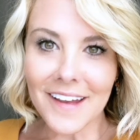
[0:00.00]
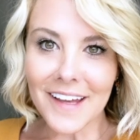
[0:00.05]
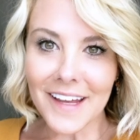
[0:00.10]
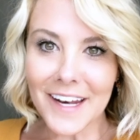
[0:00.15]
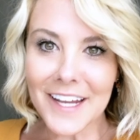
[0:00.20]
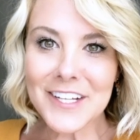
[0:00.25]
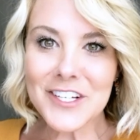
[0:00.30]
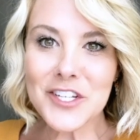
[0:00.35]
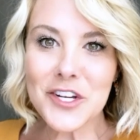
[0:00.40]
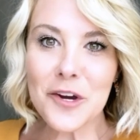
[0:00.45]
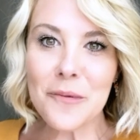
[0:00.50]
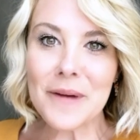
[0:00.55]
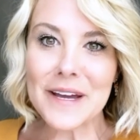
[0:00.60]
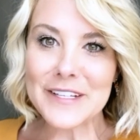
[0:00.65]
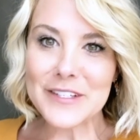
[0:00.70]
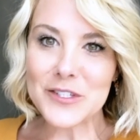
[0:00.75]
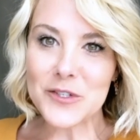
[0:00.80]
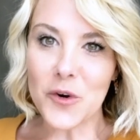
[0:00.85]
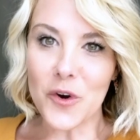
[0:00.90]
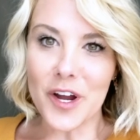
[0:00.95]
Can I share my
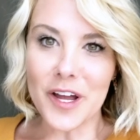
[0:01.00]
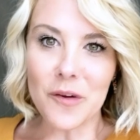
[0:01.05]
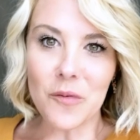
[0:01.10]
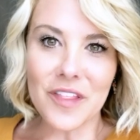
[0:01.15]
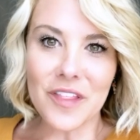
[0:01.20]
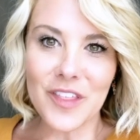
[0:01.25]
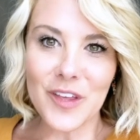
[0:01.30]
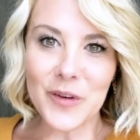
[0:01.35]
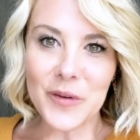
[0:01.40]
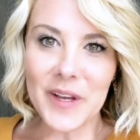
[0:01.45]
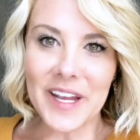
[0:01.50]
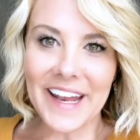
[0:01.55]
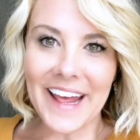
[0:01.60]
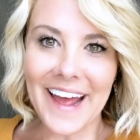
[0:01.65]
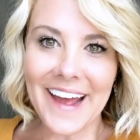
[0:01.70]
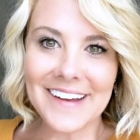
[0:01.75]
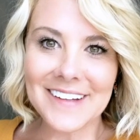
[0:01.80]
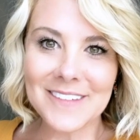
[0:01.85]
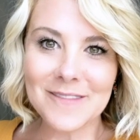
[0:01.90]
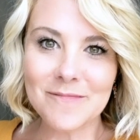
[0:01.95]
story with you
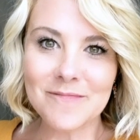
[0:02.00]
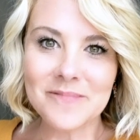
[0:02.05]
today?